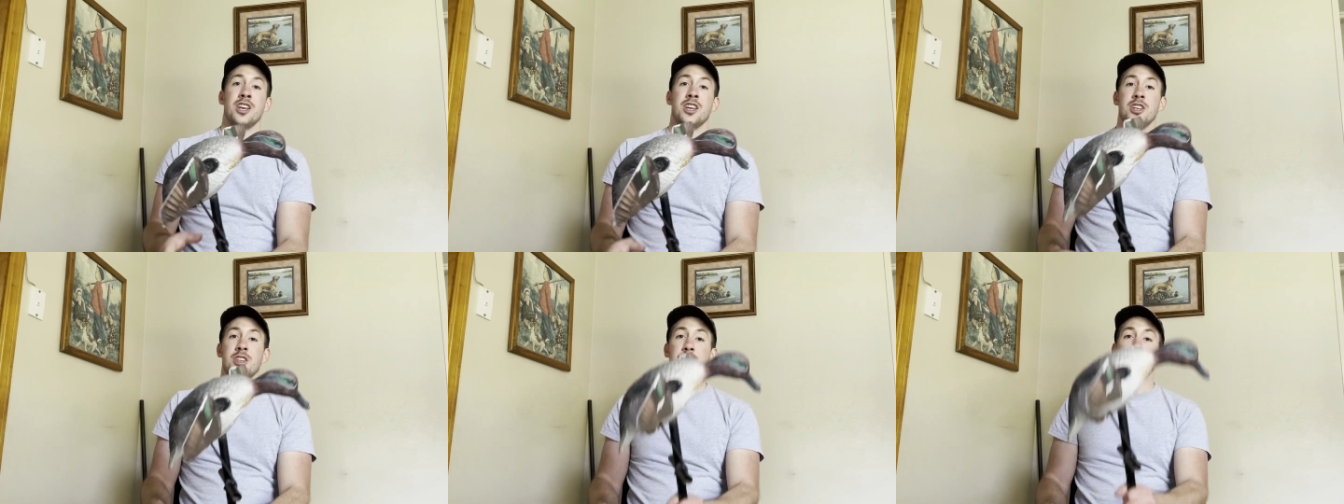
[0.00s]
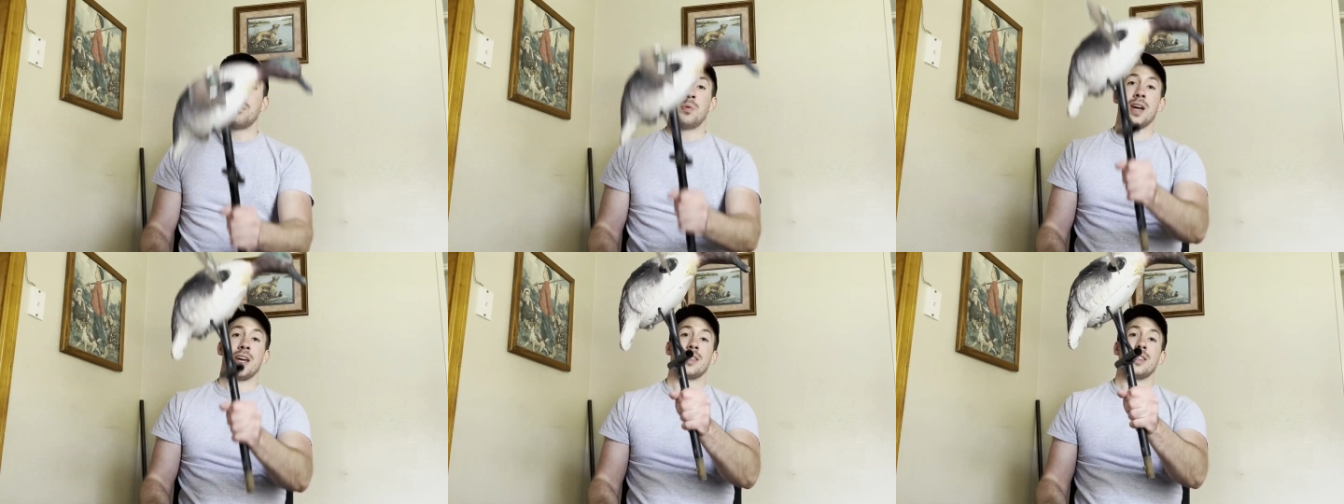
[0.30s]
you
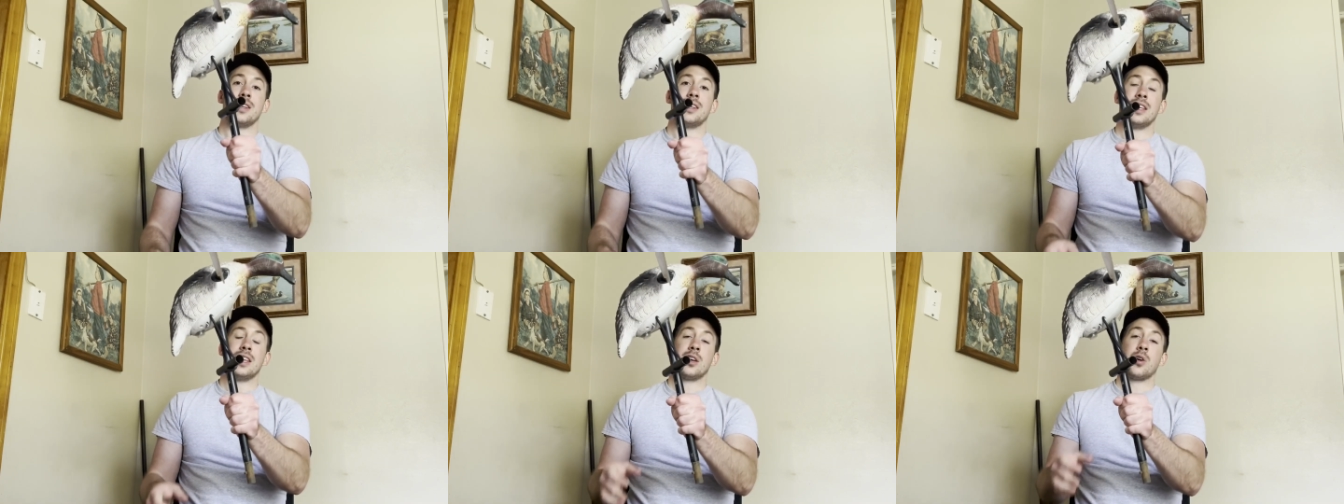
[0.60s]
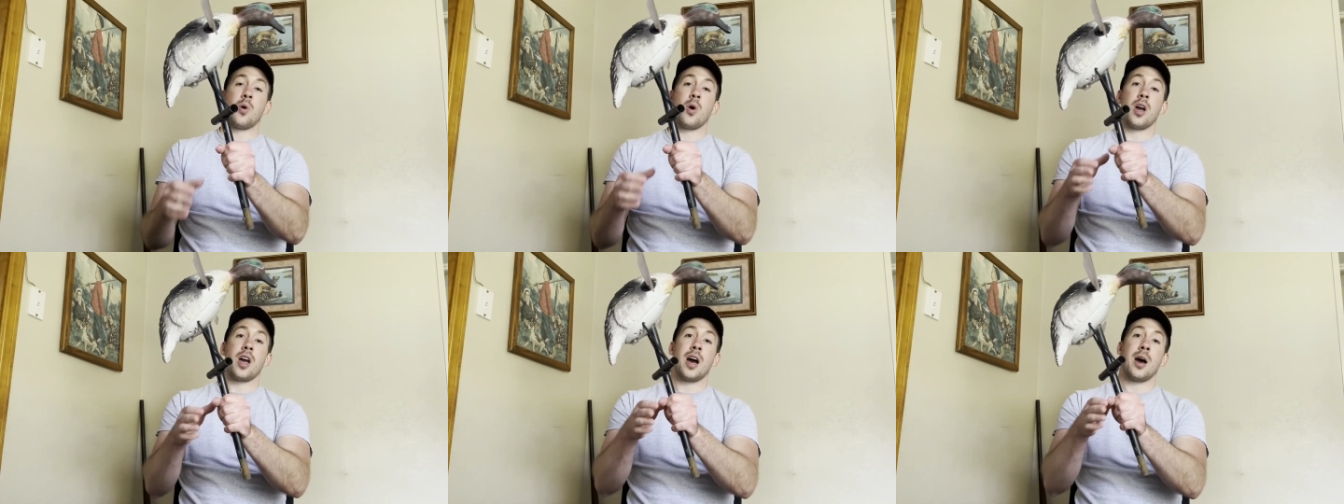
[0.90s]
pick the
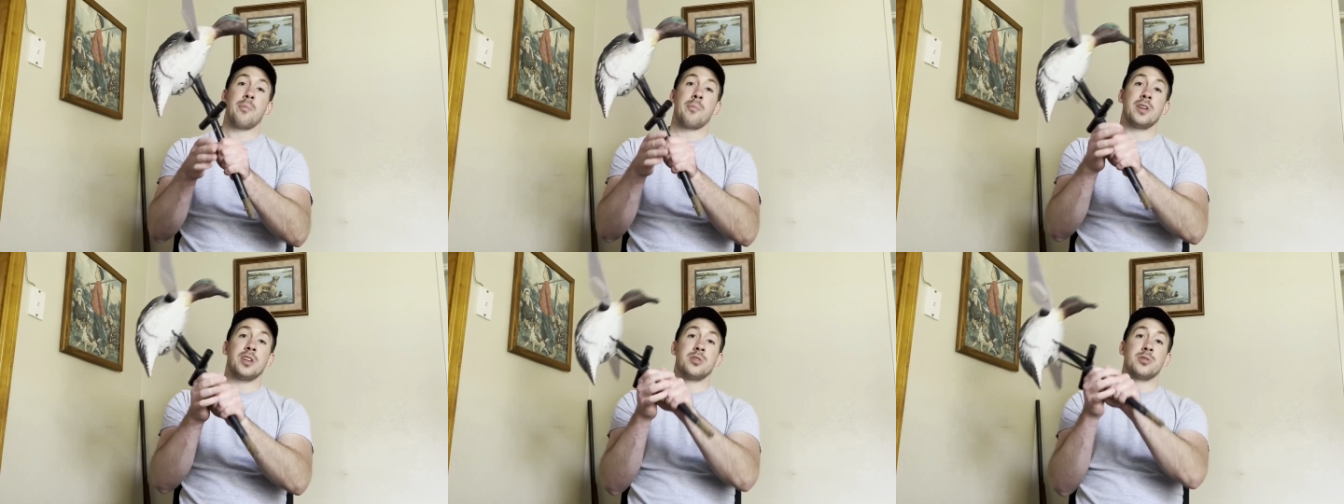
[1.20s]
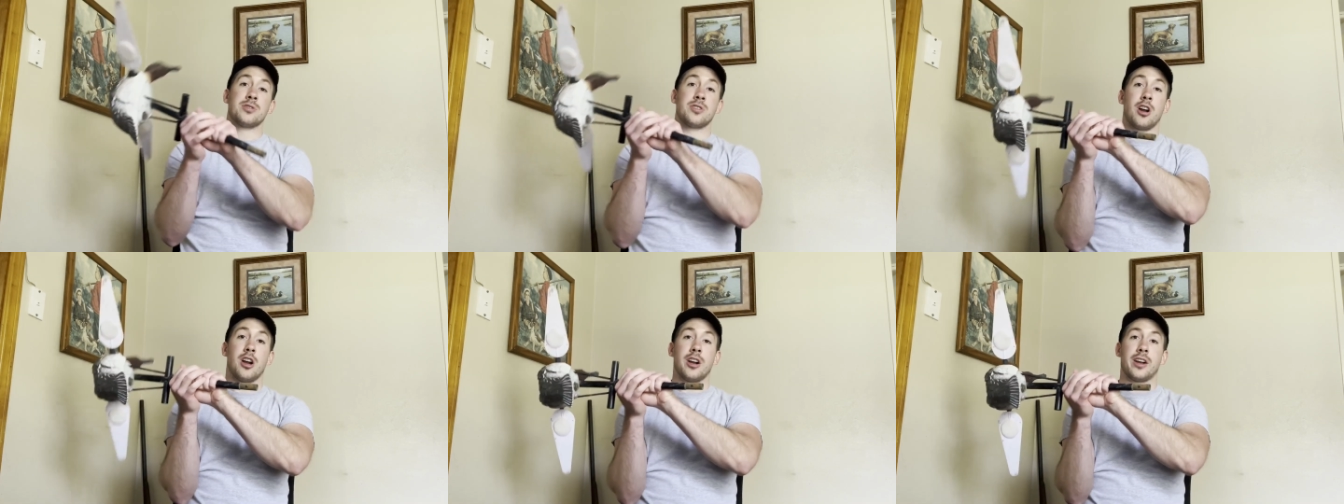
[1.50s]
decoy up and you
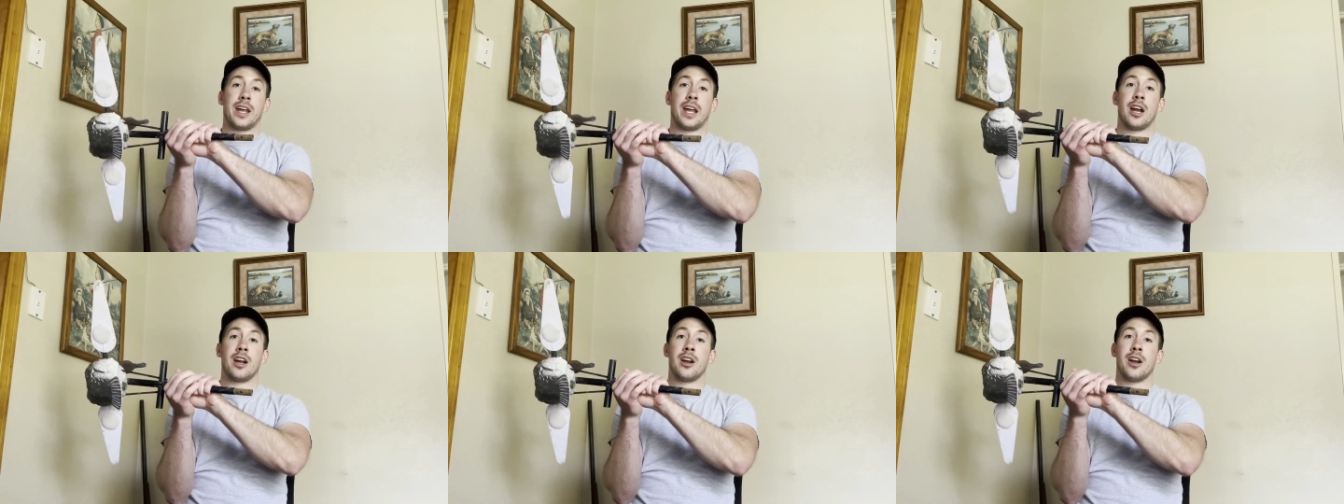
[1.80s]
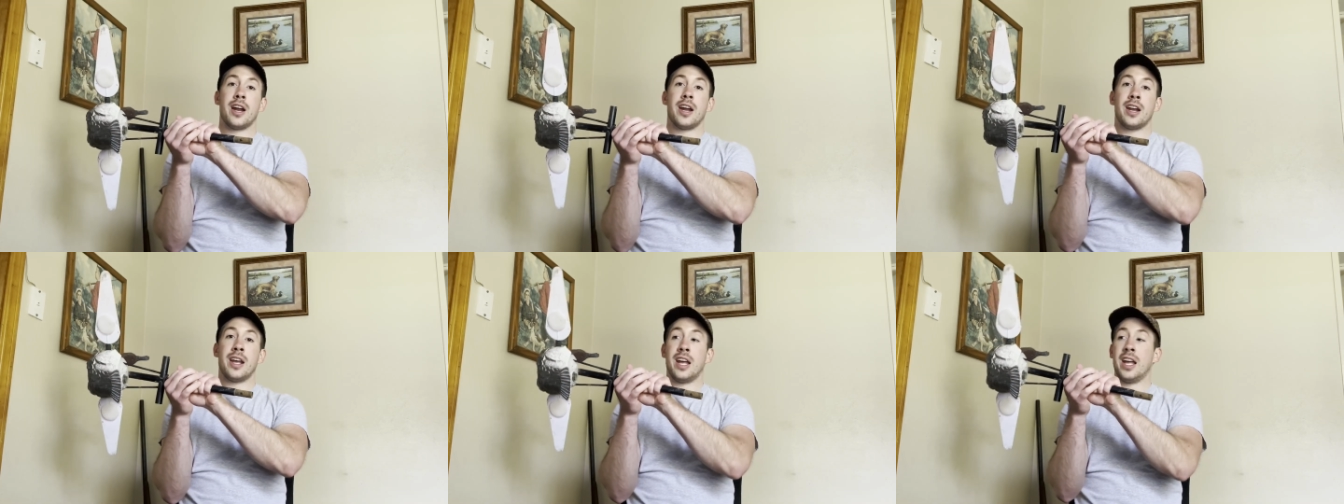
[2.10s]
start
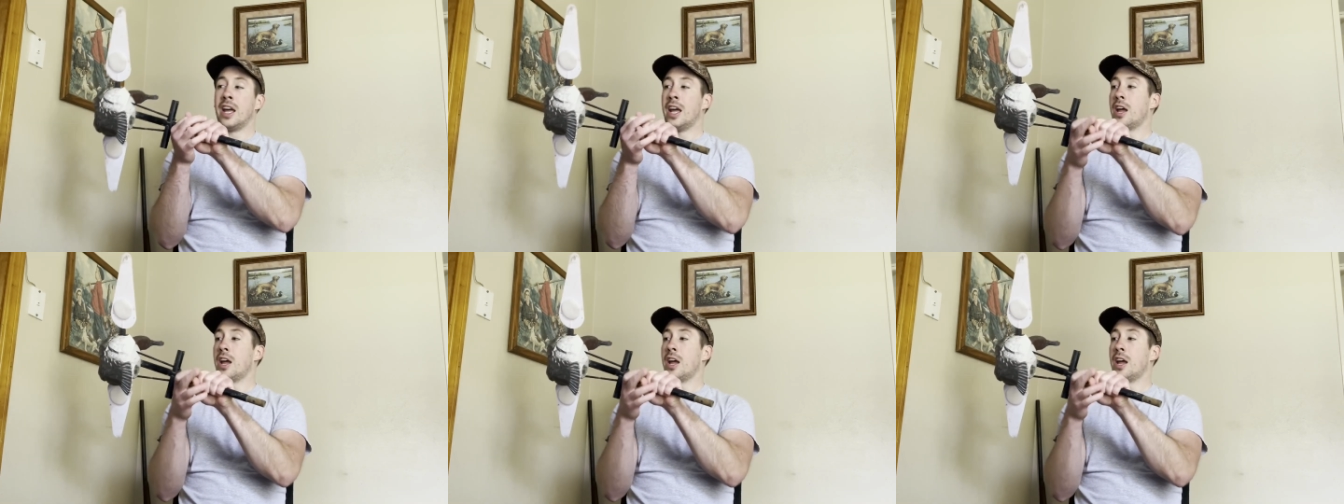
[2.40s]
carrying it,